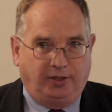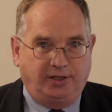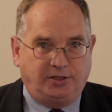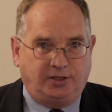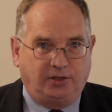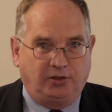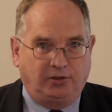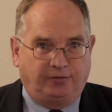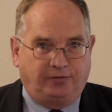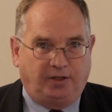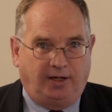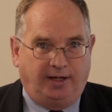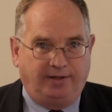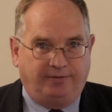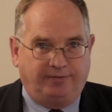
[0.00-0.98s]
in
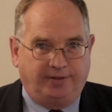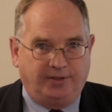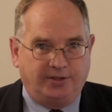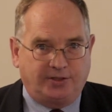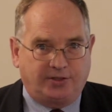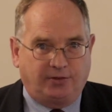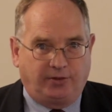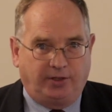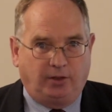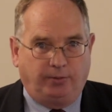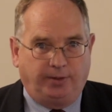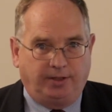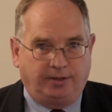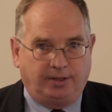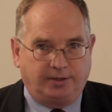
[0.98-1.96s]
1905, and it's the
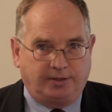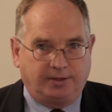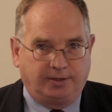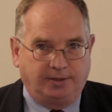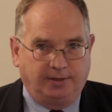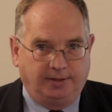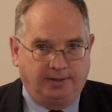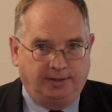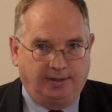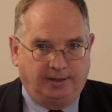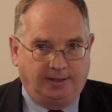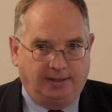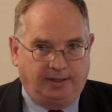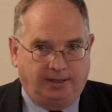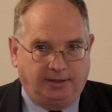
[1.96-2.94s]
railway that
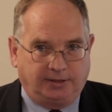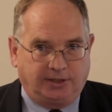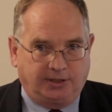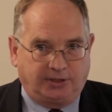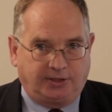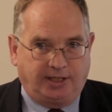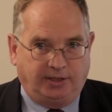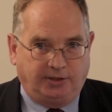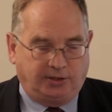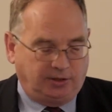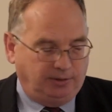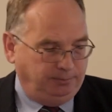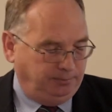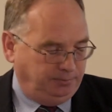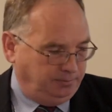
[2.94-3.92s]
sustains
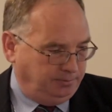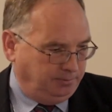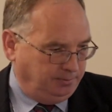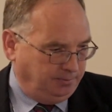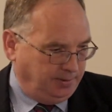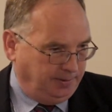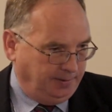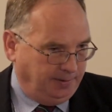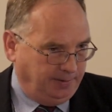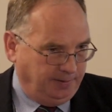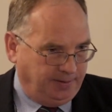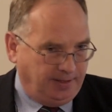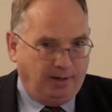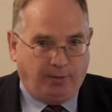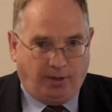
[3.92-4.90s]
them.
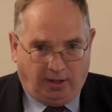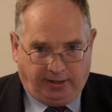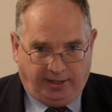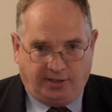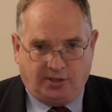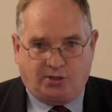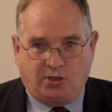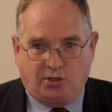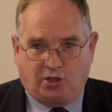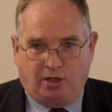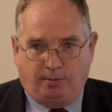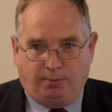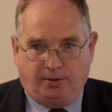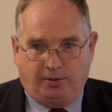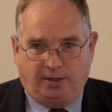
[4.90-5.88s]
There we are, ladies and
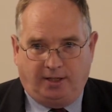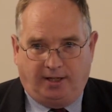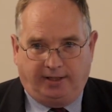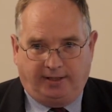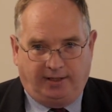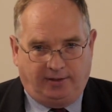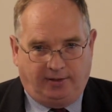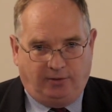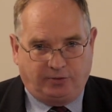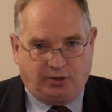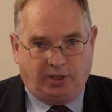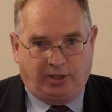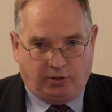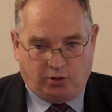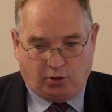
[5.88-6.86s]
gentlemen.
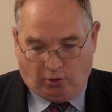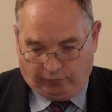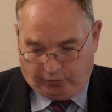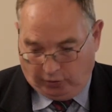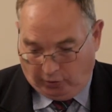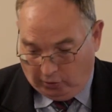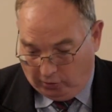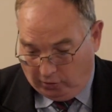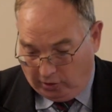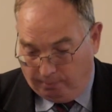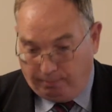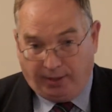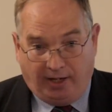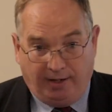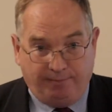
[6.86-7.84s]
Obviously, I could talk for a lot
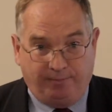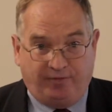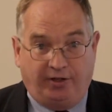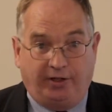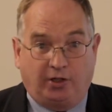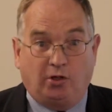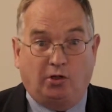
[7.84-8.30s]
longer, but I'm very